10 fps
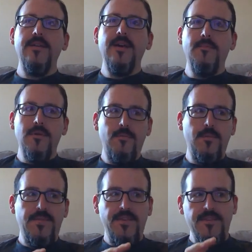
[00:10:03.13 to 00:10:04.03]
coupled
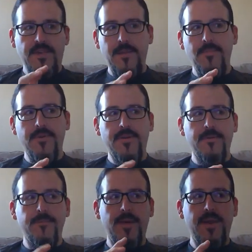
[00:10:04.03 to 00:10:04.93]
with this hyper
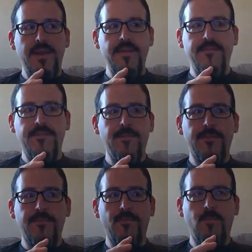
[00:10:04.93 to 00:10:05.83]
competitive
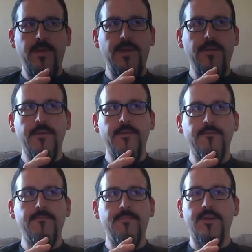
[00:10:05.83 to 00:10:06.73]
sort of
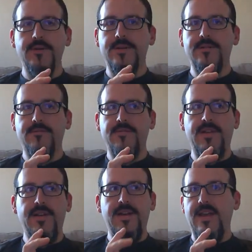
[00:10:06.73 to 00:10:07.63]
weird personal
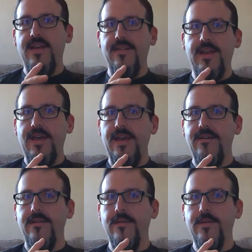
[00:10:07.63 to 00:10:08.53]
vendetta that I
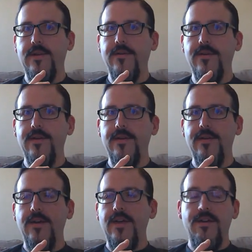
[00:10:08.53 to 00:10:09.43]
had going on.
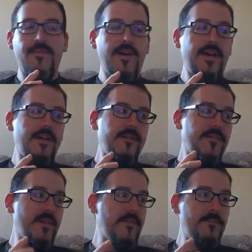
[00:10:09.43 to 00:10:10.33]
If I ate
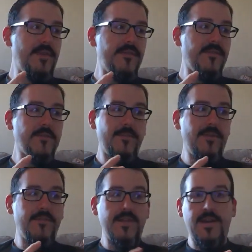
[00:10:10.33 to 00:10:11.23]
7 pieces of
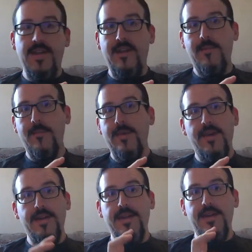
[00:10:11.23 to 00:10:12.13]
pizza today, maybe
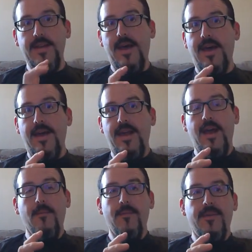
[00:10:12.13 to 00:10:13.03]
I could eat 9.
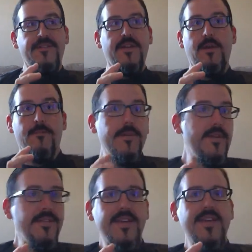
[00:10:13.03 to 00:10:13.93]
How much could I
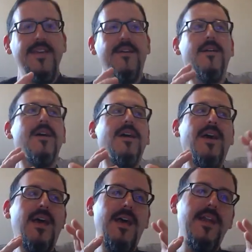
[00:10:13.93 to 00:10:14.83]
really eat? You know,
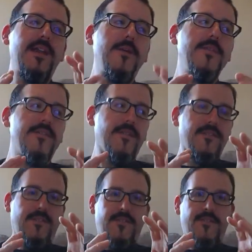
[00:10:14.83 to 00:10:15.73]
and I know that
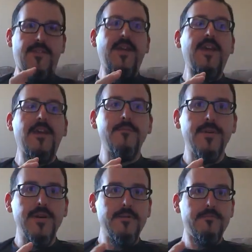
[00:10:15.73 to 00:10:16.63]
sounds insane,
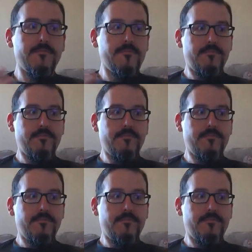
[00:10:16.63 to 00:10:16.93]
but